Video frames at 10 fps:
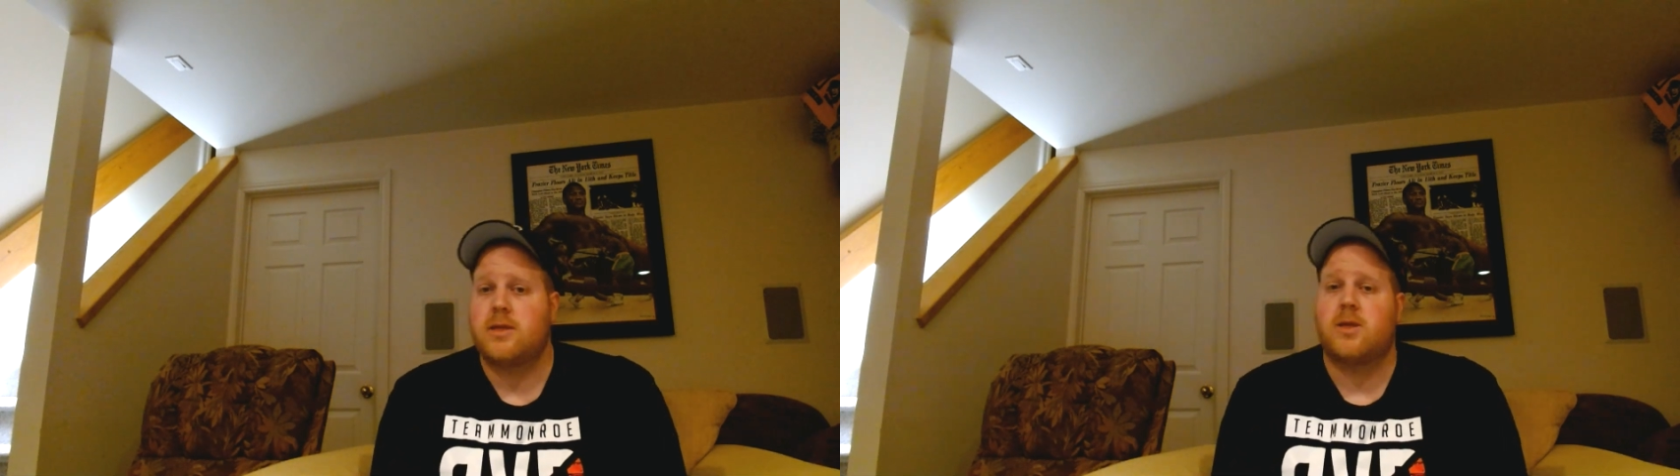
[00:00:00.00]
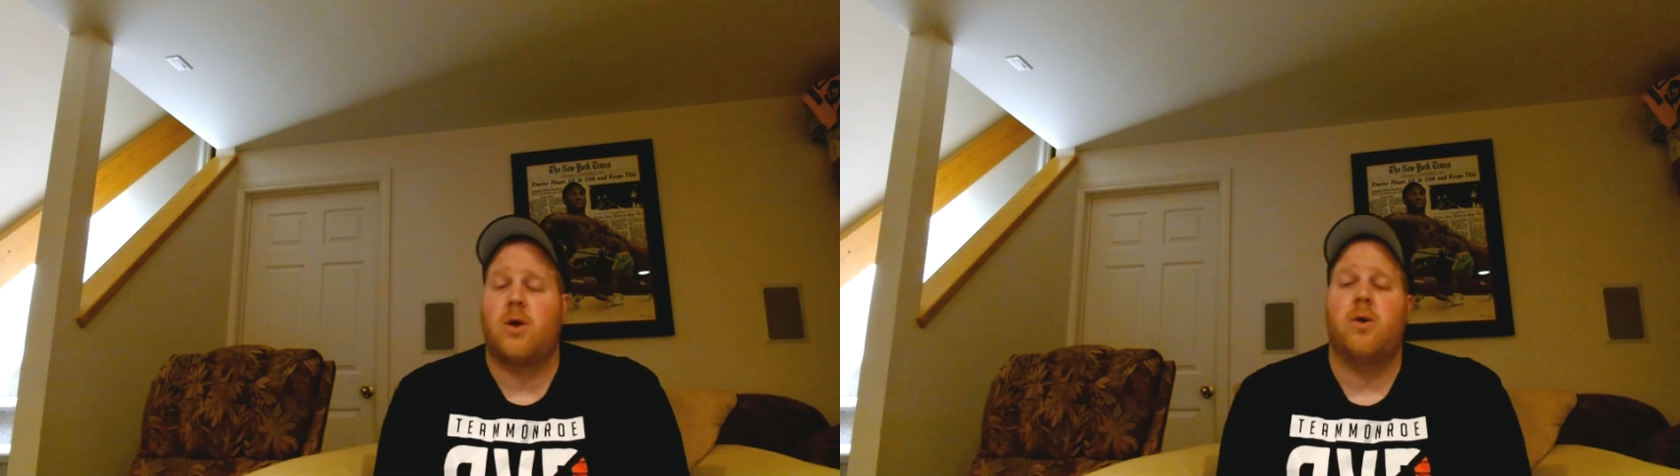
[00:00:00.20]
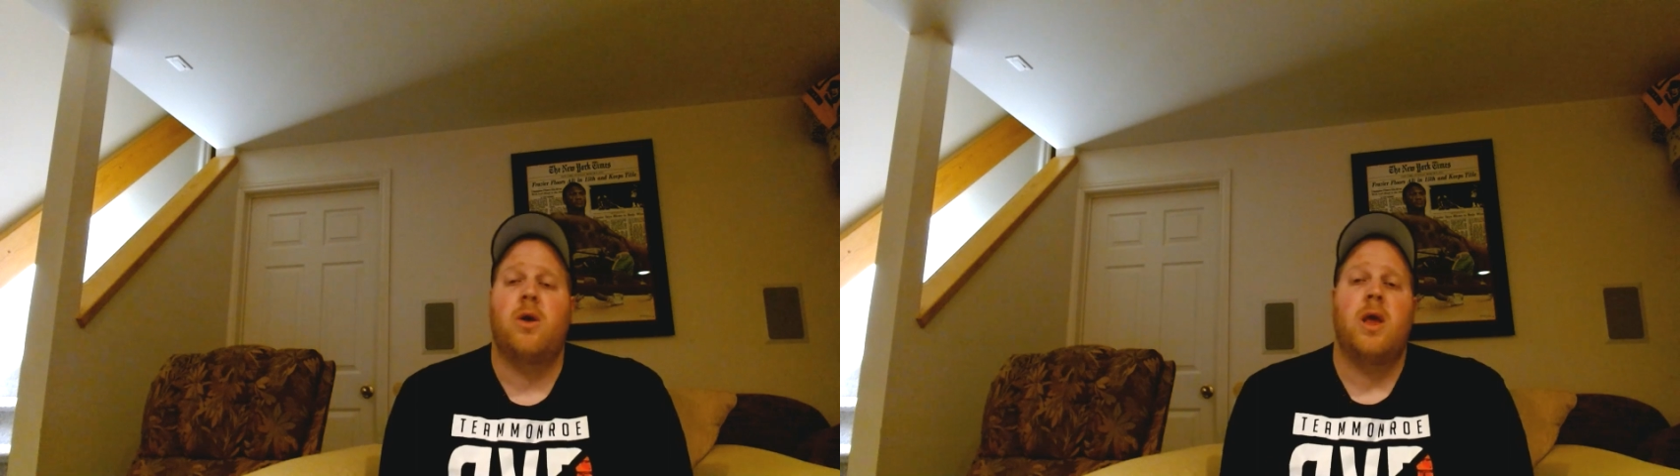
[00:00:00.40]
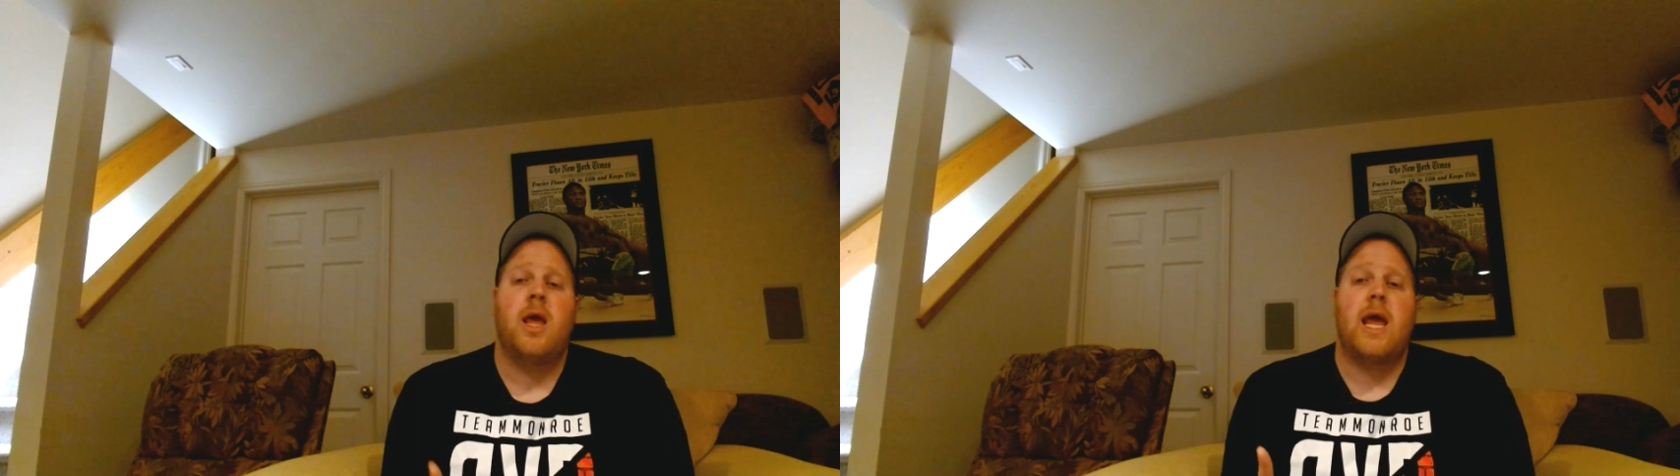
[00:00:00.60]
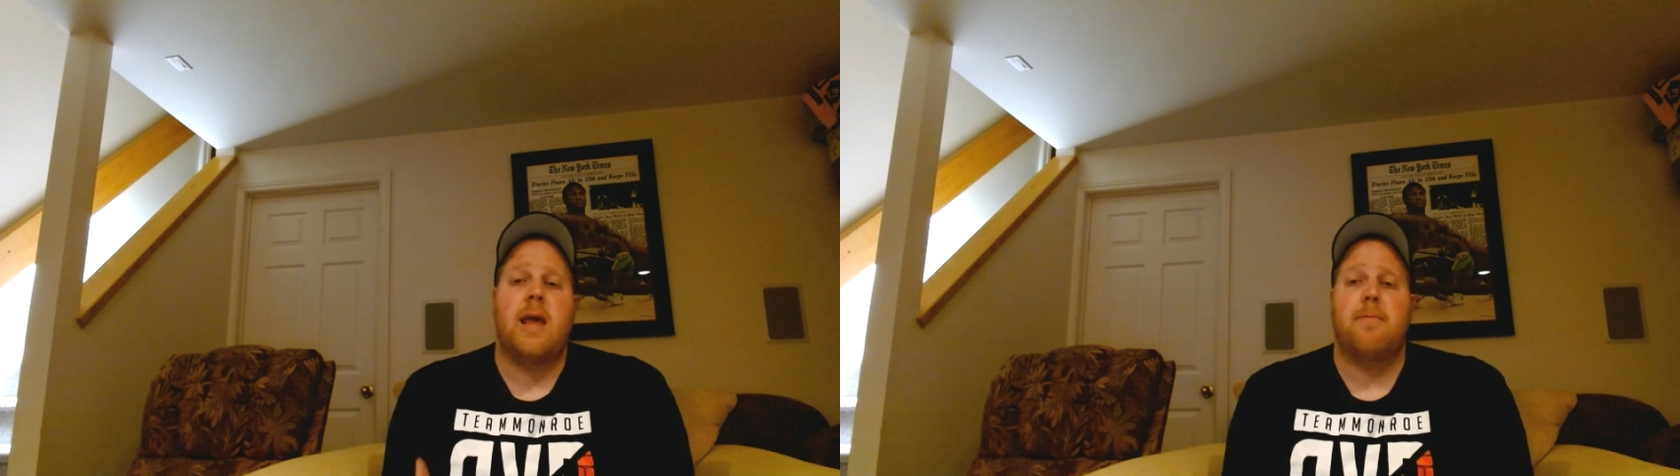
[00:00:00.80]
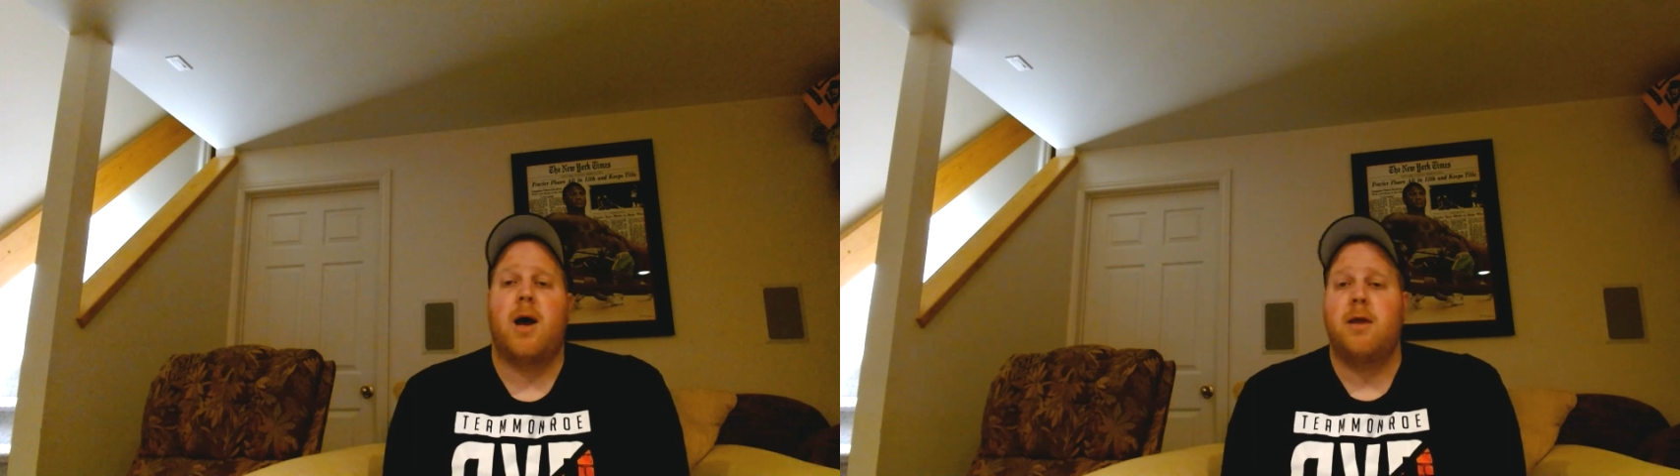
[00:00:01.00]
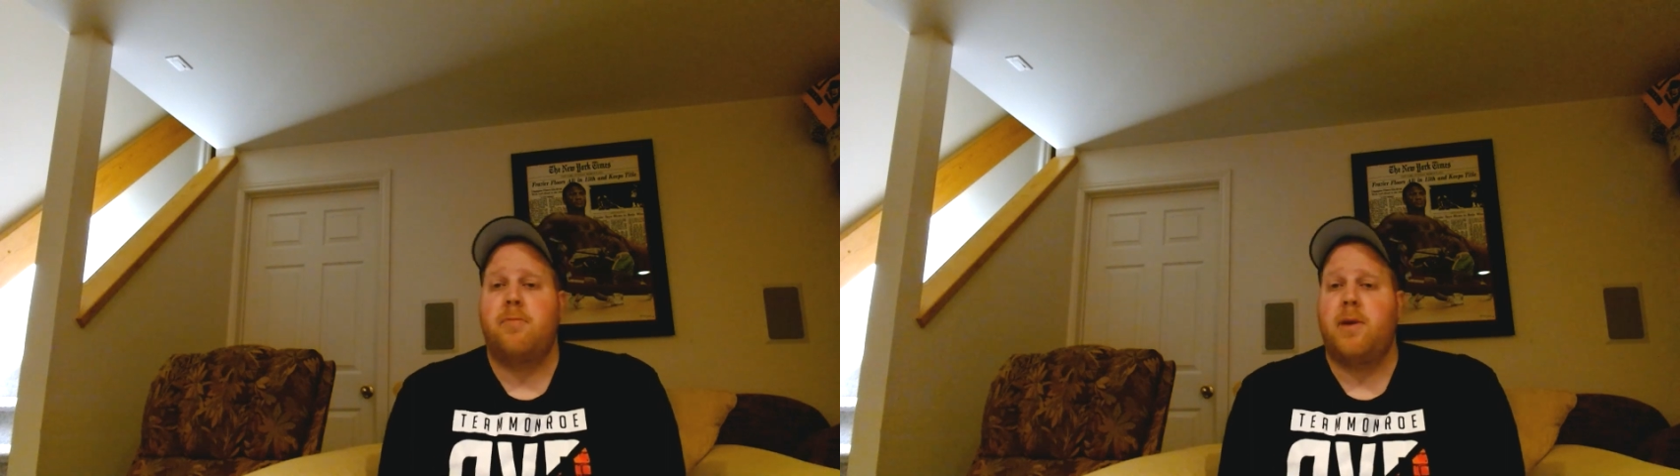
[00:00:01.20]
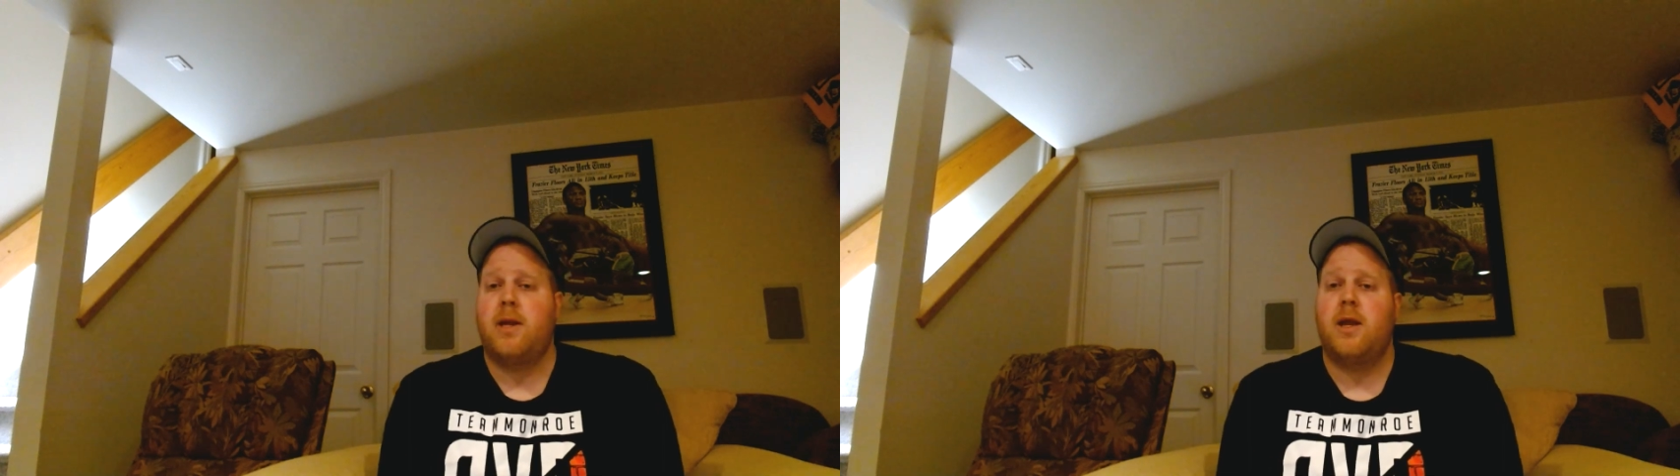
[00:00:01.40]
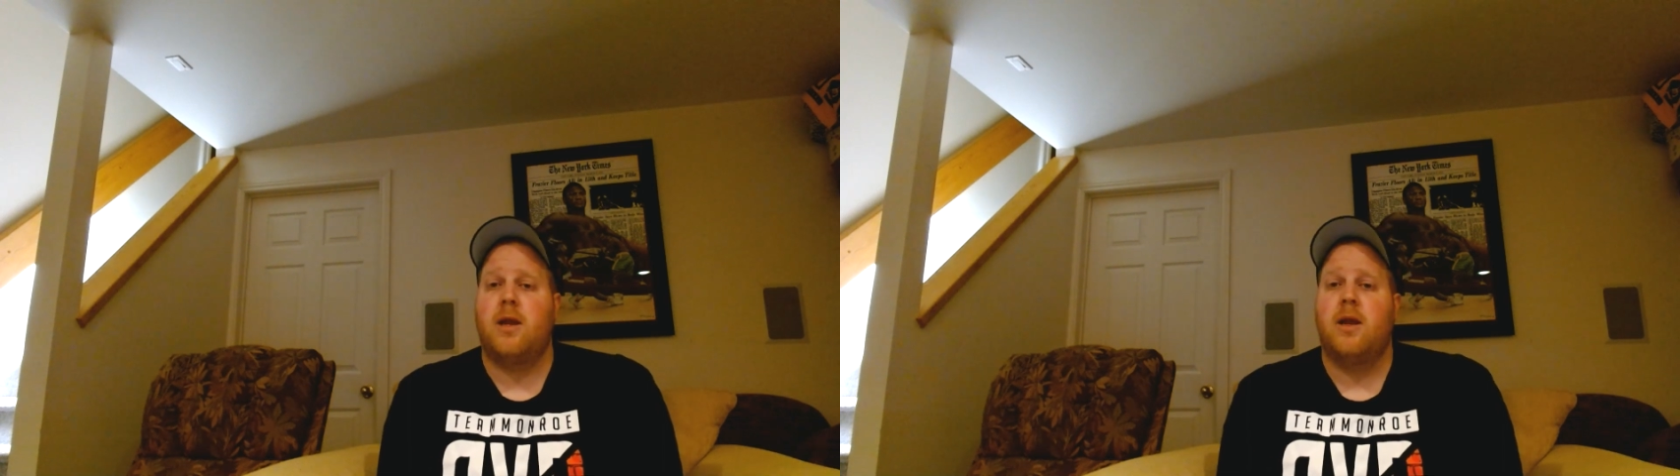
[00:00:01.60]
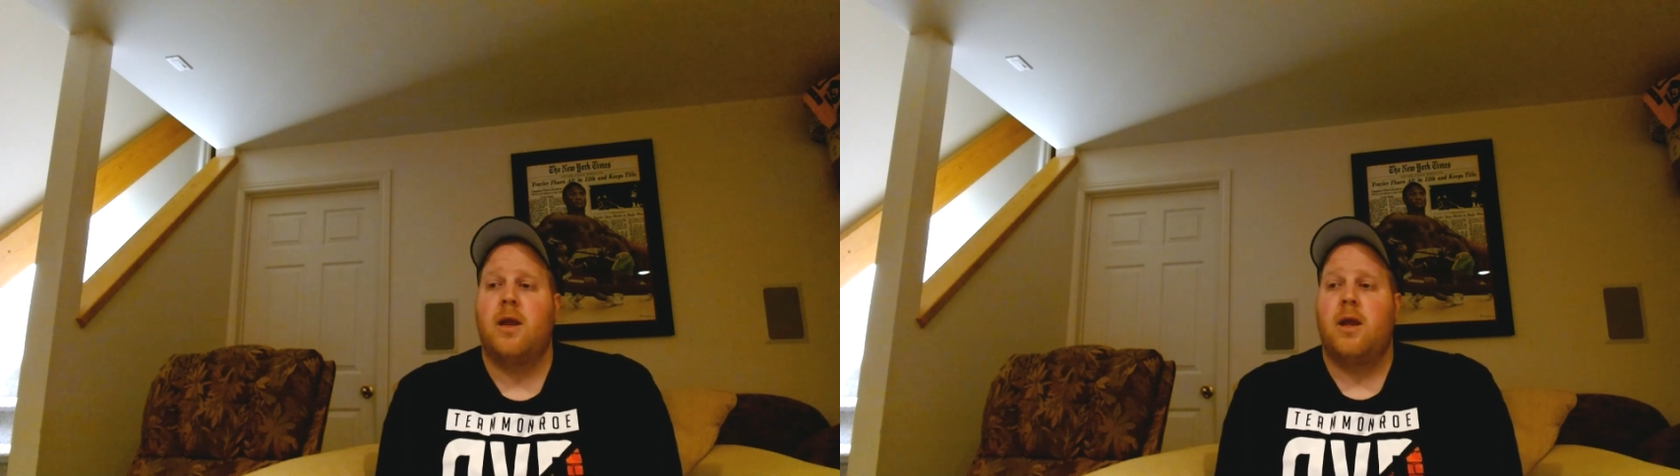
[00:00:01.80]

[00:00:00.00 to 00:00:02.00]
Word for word: So, in my opinion,